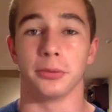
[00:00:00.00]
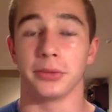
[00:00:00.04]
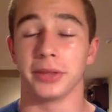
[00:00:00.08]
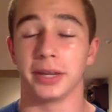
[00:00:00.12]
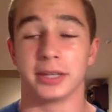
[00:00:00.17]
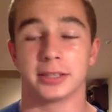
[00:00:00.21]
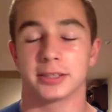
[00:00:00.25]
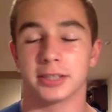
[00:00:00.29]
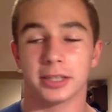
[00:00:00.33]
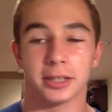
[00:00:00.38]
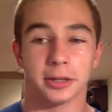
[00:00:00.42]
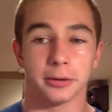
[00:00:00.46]

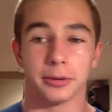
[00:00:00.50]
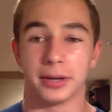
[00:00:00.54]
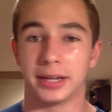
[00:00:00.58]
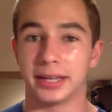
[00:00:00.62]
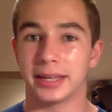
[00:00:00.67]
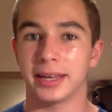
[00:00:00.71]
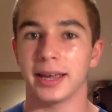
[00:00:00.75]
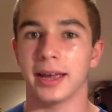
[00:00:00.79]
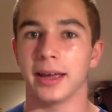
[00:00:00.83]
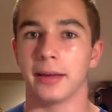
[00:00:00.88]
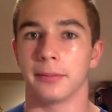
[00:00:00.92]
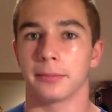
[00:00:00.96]
things, I don't really
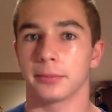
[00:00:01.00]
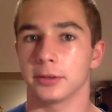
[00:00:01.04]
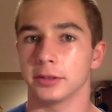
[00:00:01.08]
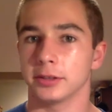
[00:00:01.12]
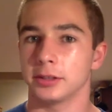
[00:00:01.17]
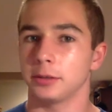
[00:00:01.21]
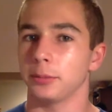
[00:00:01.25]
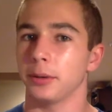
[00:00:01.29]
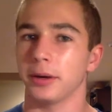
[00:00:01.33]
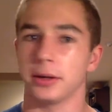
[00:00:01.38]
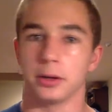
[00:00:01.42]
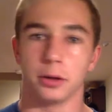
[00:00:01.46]
care,
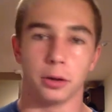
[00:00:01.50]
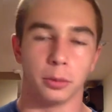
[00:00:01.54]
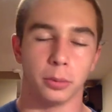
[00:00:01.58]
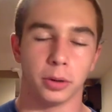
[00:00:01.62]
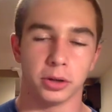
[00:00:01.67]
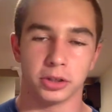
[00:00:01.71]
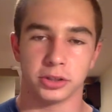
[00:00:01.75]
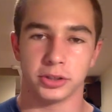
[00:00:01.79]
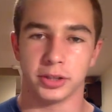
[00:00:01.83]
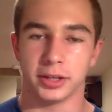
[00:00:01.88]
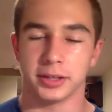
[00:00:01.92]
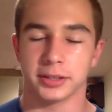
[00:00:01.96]
because you might not
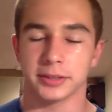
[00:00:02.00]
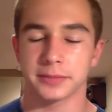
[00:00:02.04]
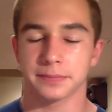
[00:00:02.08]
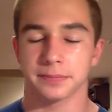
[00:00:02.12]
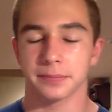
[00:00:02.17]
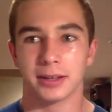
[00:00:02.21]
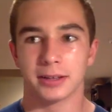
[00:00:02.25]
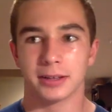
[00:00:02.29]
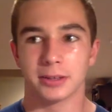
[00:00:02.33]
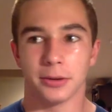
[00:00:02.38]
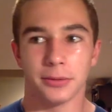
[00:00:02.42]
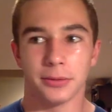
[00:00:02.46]
watch this.
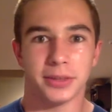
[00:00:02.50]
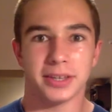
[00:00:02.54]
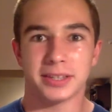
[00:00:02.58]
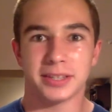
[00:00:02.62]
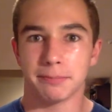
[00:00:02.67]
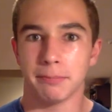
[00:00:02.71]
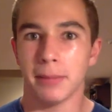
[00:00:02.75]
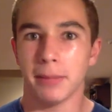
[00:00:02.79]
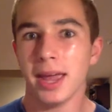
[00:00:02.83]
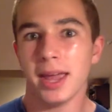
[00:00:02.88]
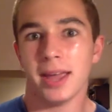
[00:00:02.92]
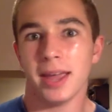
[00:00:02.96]
So this
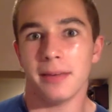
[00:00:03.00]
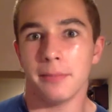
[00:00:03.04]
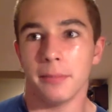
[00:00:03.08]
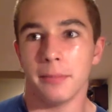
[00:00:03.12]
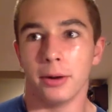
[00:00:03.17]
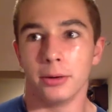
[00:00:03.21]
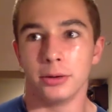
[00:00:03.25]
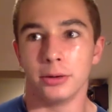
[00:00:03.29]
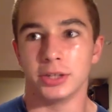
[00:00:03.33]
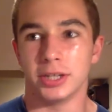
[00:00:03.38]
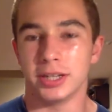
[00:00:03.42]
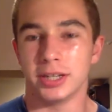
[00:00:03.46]
meh
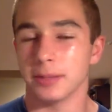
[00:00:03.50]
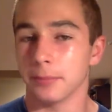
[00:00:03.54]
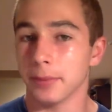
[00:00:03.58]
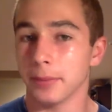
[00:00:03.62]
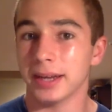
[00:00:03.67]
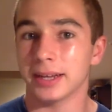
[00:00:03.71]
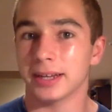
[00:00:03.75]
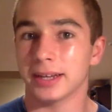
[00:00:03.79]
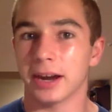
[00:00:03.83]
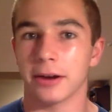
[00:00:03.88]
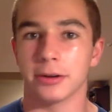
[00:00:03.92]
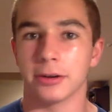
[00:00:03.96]
emoji, the
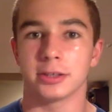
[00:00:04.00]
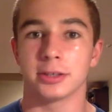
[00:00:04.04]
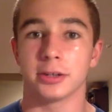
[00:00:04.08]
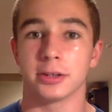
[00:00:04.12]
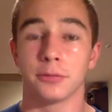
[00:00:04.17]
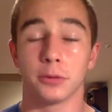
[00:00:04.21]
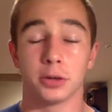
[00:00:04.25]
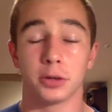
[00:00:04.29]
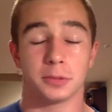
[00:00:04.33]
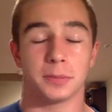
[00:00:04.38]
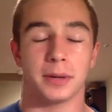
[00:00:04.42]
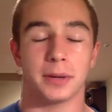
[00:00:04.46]
main character,
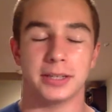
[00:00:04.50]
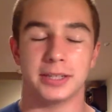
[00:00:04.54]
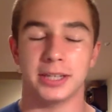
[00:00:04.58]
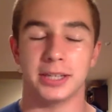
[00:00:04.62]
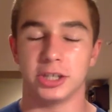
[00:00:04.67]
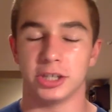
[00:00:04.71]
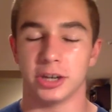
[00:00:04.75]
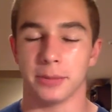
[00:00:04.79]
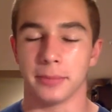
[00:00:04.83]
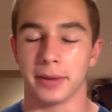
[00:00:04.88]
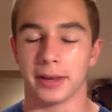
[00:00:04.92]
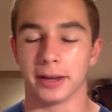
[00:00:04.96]
voiced by
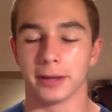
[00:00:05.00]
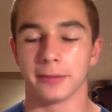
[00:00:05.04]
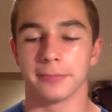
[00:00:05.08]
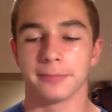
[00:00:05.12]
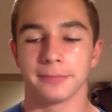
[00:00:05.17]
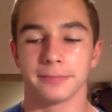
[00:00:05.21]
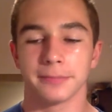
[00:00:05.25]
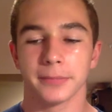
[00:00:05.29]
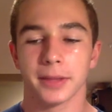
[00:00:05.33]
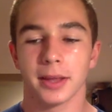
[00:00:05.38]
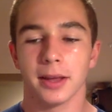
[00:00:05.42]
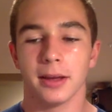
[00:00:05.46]
TJ Miller,
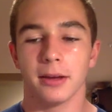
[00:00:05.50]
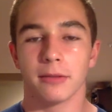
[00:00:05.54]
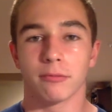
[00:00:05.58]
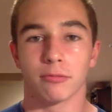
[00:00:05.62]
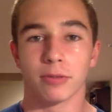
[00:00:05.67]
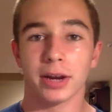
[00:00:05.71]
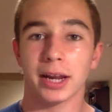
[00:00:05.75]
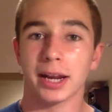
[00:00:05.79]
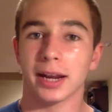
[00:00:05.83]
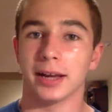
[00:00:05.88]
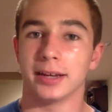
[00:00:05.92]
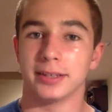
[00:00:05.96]

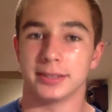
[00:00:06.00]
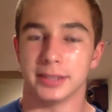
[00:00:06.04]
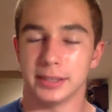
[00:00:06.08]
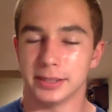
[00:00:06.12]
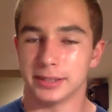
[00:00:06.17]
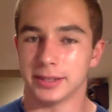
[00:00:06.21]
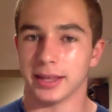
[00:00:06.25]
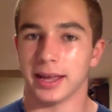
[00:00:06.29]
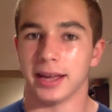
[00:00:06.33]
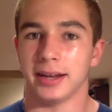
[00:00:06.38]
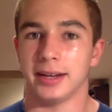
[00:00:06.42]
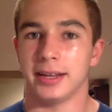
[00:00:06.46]

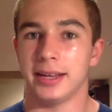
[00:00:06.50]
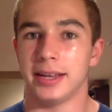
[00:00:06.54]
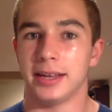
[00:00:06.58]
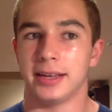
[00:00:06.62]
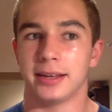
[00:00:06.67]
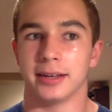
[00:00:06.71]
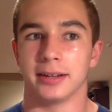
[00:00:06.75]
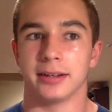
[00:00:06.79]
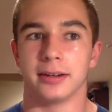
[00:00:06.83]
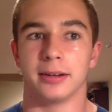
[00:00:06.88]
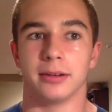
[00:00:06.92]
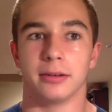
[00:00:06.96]
realizes that he
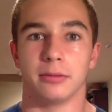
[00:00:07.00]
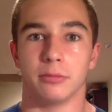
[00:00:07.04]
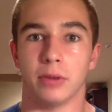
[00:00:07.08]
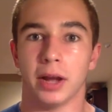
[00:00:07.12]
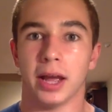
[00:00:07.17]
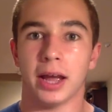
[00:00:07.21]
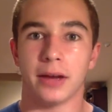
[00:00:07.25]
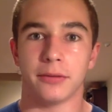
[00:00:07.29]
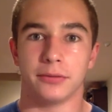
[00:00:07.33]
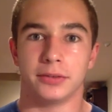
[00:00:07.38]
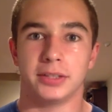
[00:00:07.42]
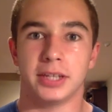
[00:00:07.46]
can
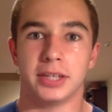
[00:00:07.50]
have